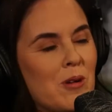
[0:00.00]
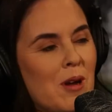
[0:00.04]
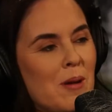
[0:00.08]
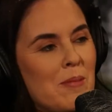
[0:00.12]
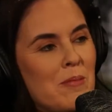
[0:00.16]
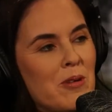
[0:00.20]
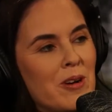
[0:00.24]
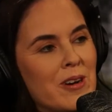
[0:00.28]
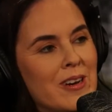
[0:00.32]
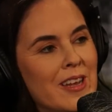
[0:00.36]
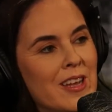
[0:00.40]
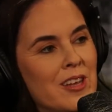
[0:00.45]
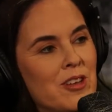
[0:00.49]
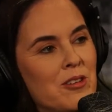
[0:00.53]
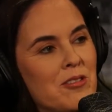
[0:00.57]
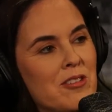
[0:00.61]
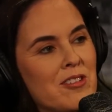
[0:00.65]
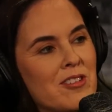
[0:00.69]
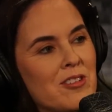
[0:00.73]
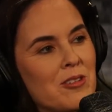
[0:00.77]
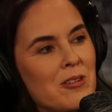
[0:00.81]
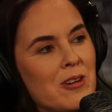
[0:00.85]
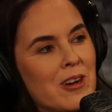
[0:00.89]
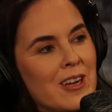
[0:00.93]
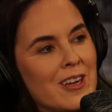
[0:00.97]
I'm pretty
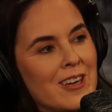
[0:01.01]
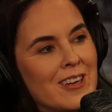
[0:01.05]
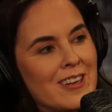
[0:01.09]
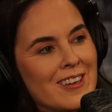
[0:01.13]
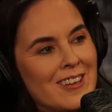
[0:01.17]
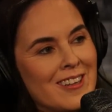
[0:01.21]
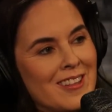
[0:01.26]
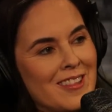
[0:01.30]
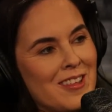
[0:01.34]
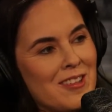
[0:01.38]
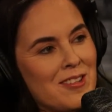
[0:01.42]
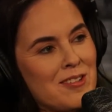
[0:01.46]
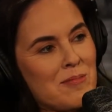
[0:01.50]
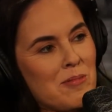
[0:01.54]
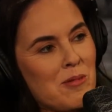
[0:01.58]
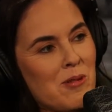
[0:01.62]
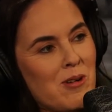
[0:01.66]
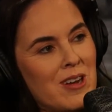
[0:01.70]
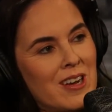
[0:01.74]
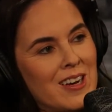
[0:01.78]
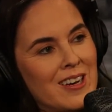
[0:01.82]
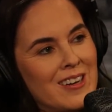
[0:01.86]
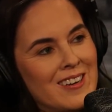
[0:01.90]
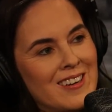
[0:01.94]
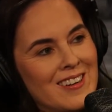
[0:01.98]
used to it at this
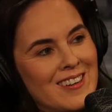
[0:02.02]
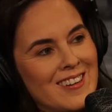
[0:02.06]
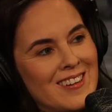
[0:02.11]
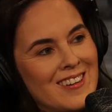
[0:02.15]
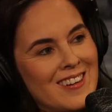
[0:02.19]
point.